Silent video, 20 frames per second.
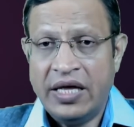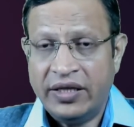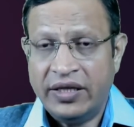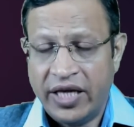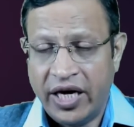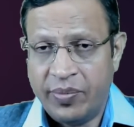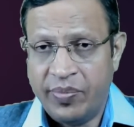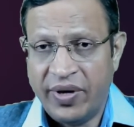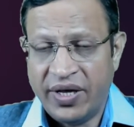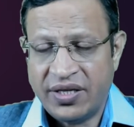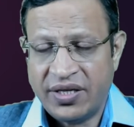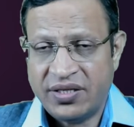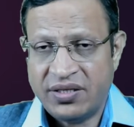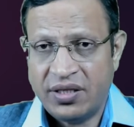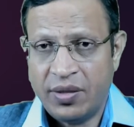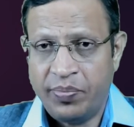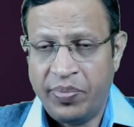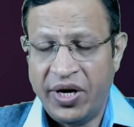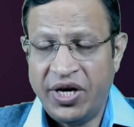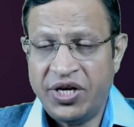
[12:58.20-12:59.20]
that means the
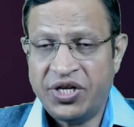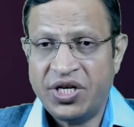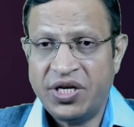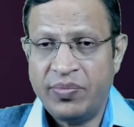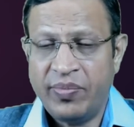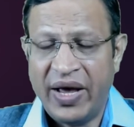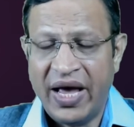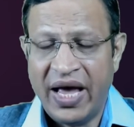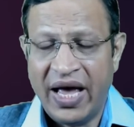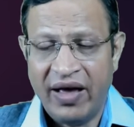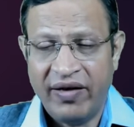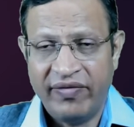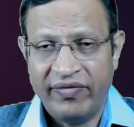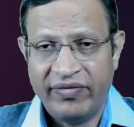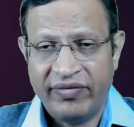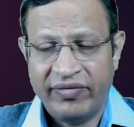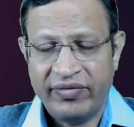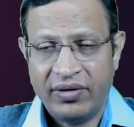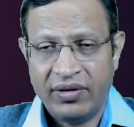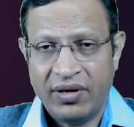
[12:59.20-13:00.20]
patient may have
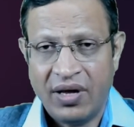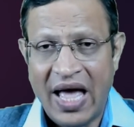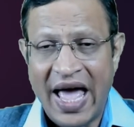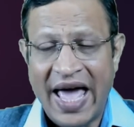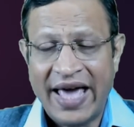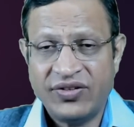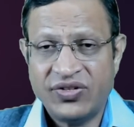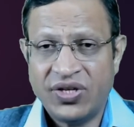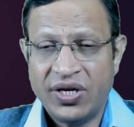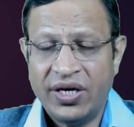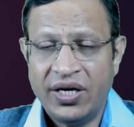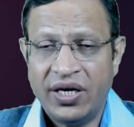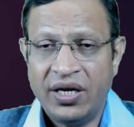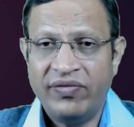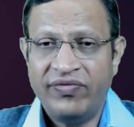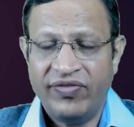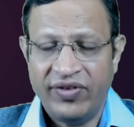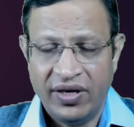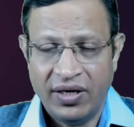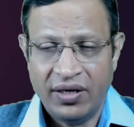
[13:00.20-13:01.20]
anxiety,
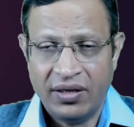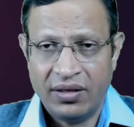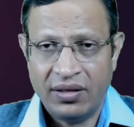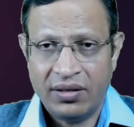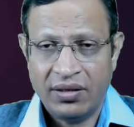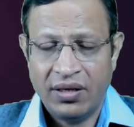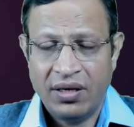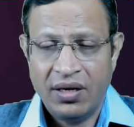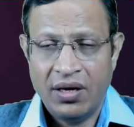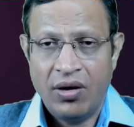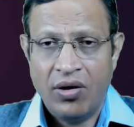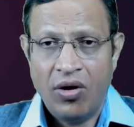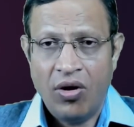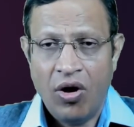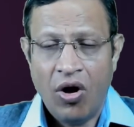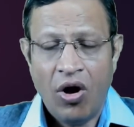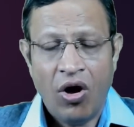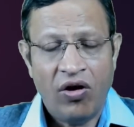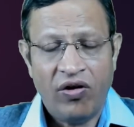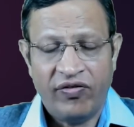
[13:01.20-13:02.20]
fear
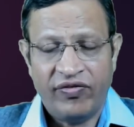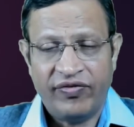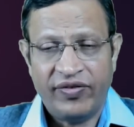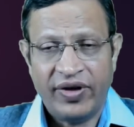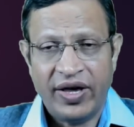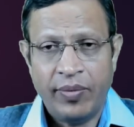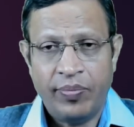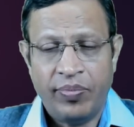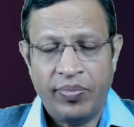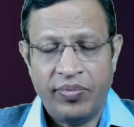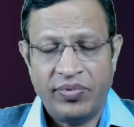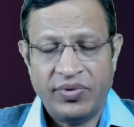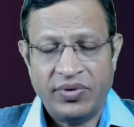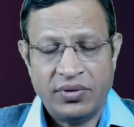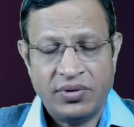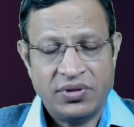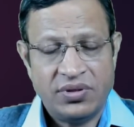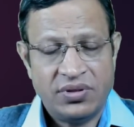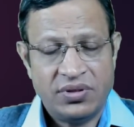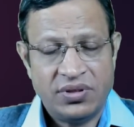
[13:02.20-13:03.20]
of a
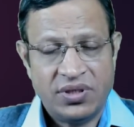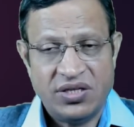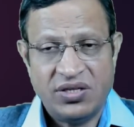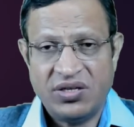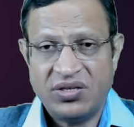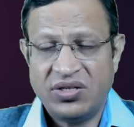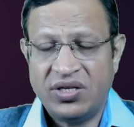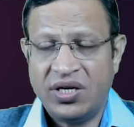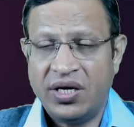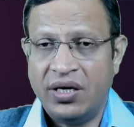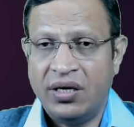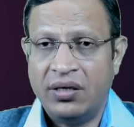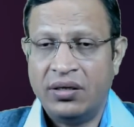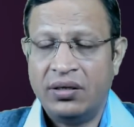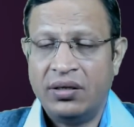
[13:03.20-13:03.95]
suggested